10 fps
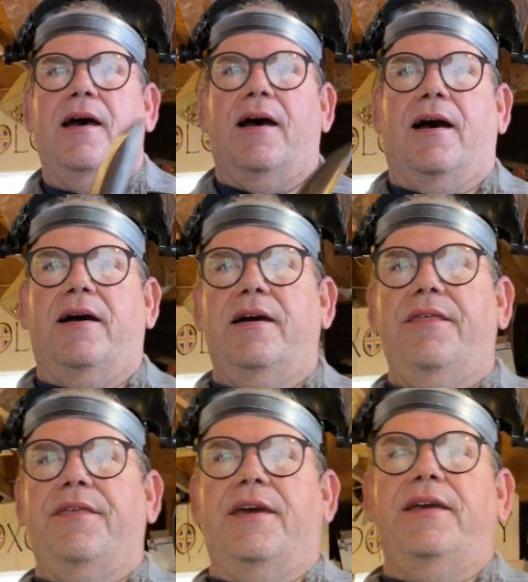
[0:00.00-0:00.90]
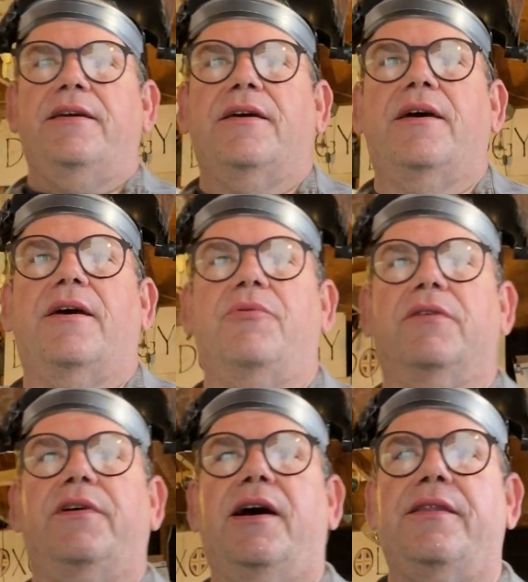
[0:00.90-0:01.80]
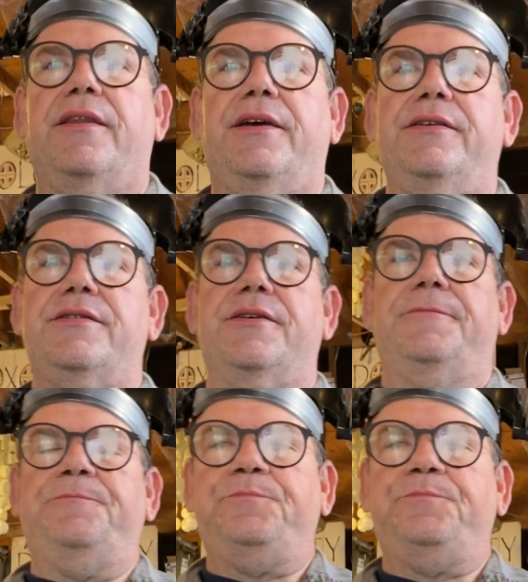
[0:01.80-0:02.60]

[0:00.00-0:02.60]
I think we've gotten this